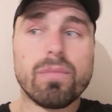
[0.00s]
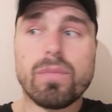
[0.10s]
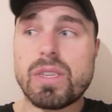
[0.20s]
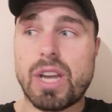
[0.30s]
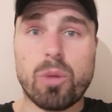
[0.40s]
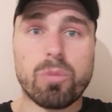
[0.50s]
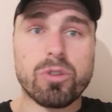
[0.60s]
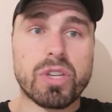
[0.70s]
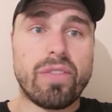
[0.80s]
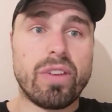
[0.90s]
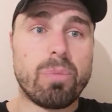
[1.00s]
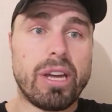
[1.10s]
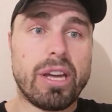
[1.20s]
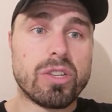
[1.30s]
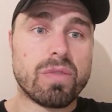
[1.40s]
setting up just giving
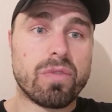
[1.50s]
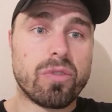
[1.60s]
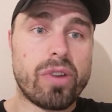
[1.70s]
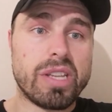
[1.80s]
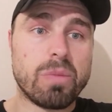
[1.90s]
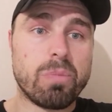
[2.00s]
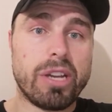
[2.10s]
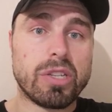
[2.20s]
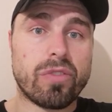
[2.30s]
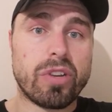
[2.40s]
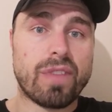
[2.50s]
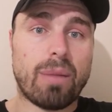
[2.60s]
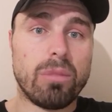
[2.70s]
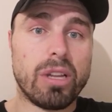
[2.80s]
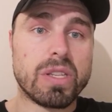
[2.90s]
pages and fundraising pages for his
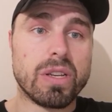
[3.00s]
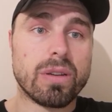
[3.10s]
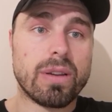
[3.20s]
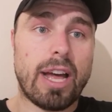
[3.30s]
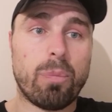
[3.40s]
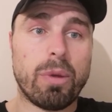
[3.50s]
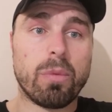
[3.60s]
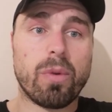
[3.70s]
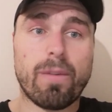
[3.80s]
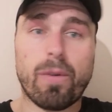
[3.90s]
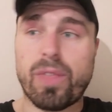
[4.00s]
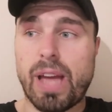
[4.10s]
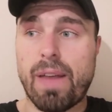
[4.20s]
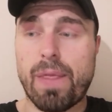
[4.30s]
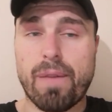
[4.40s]
family to help him whatever
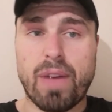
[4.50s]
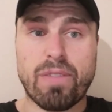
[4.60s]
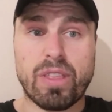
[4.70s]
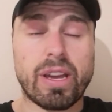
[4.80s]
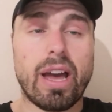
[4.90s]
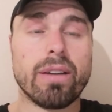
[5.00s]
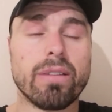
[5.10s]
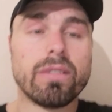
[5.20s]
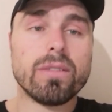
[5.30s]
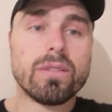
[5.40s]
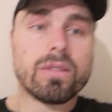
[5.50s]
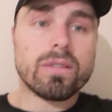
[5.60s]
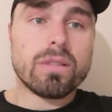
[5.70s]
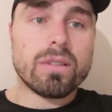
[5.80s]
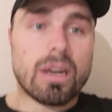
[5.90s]
they can.
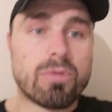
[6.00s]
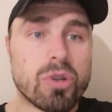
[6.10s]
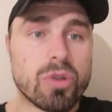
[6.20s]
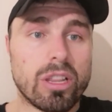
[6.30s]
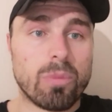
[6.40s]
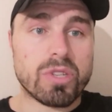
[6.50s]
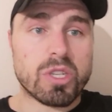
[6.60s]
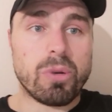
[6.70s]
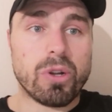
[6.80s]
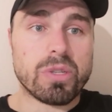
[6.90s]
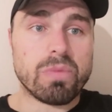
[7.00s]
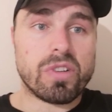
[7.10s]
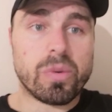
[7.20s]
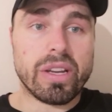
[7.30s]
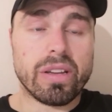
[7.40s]
I'm sure the club will support him
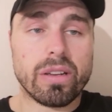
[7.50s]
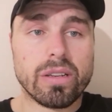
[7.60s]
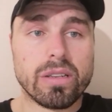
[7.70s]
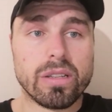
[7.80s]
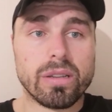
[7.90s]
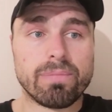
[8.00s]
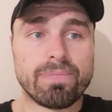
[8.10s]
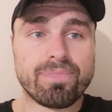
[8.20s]
through it. And